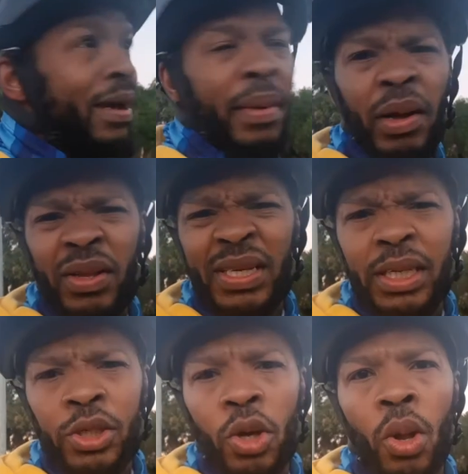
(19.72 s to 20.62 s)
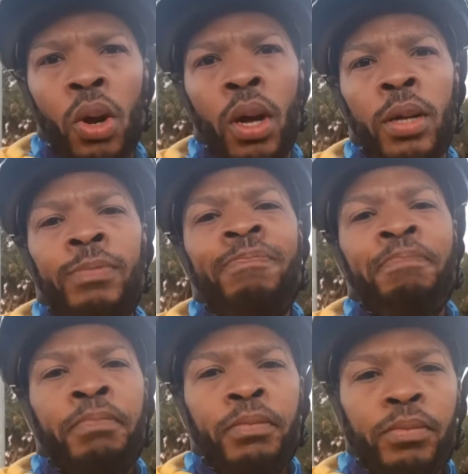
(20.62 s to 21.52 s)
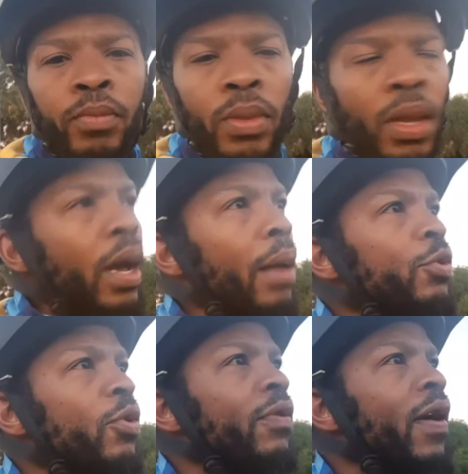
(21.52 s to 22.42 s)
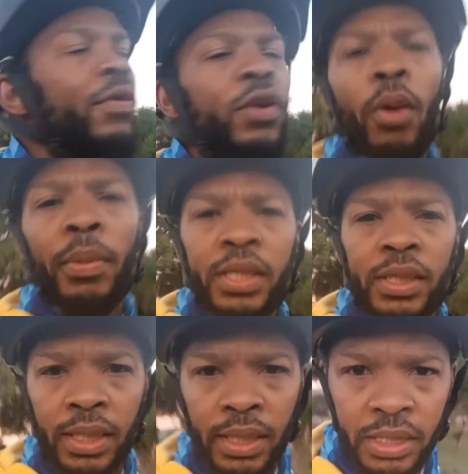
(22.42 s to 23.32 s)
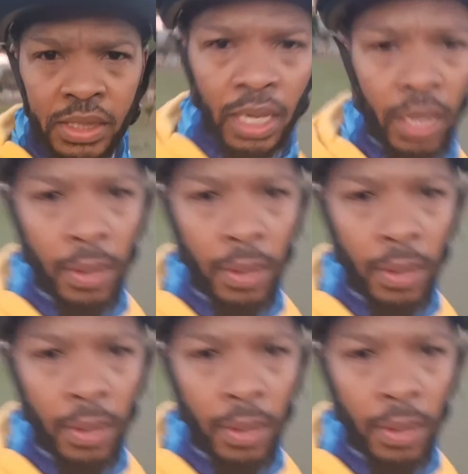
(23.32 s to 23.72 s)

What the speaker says: about 6 o'clock. I'm 25 kilometers in this